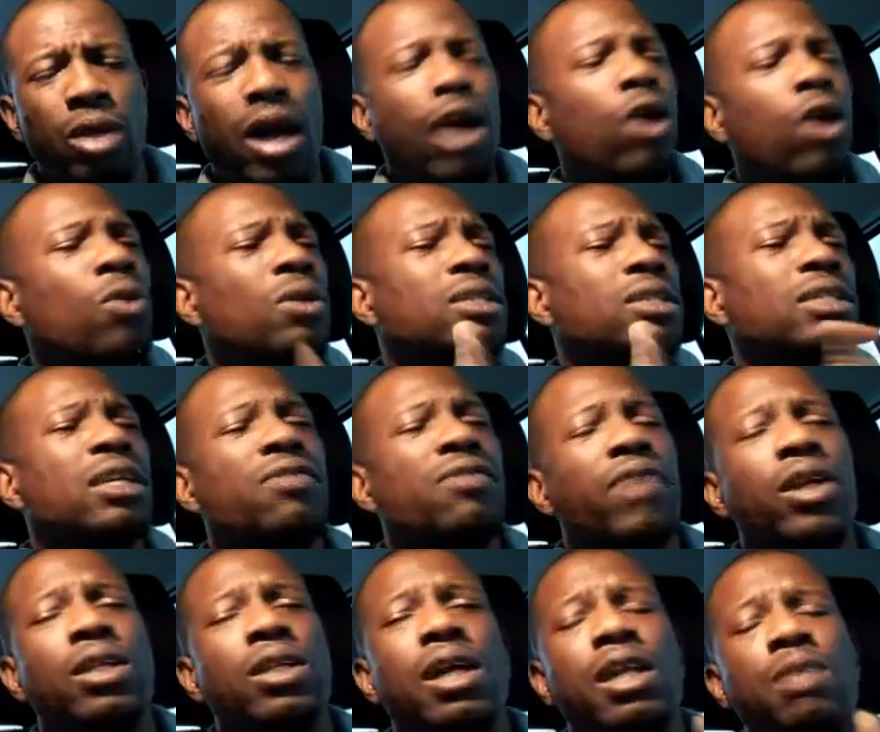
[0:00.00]
I always give
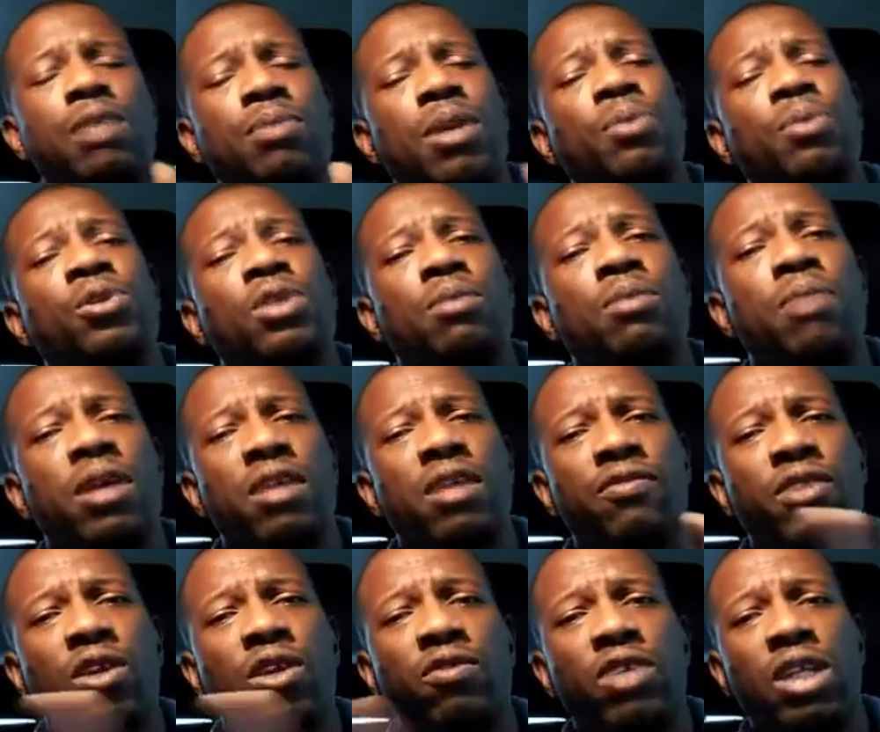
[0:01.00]
elderly people the
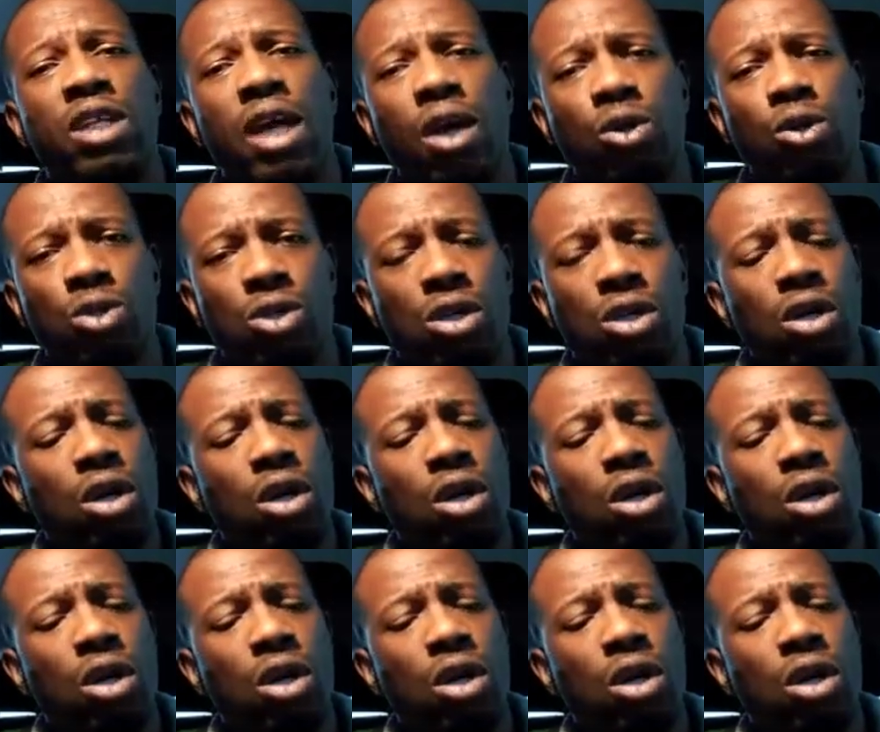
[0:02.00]
benefit of doubt.